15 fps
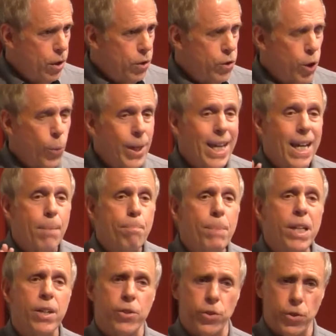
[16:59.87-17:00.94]
So we had
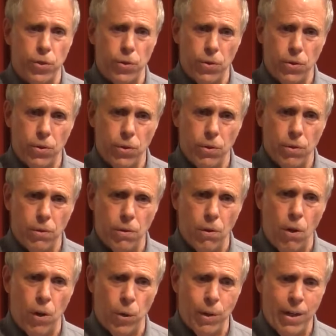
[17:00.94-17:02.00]
ministers
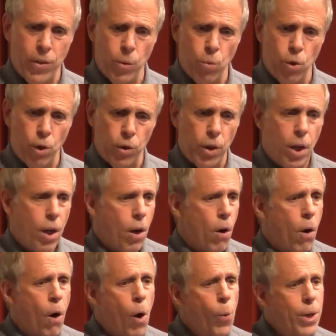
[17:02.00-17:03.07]
all around the world,
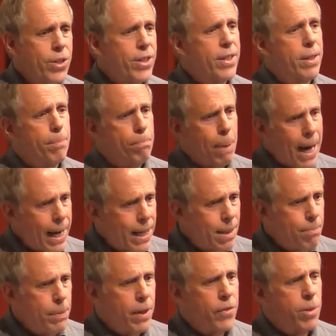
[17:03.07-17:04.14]
always at the
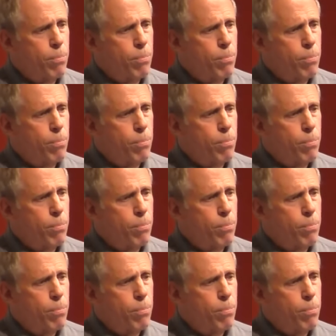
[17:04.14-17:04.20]
bottom of the